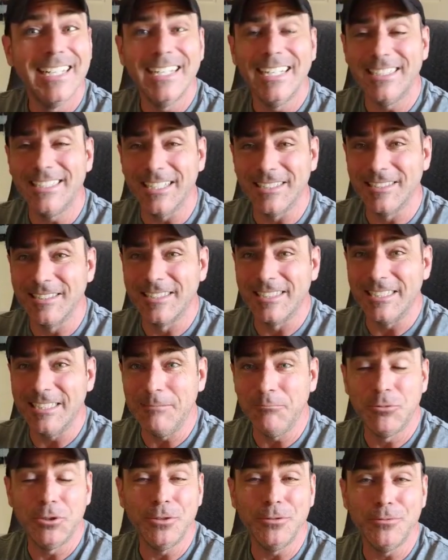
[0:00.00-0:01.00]
it doesn't
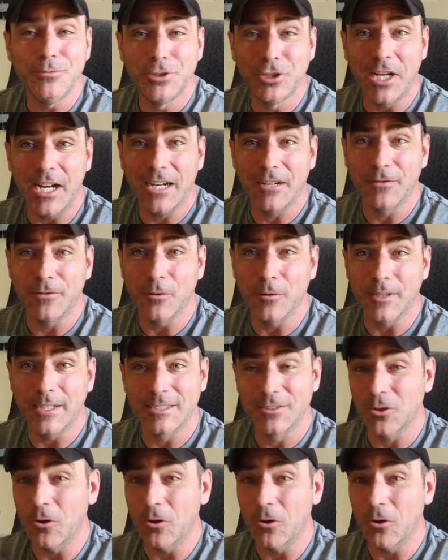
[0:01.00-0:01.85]
seem to check for it.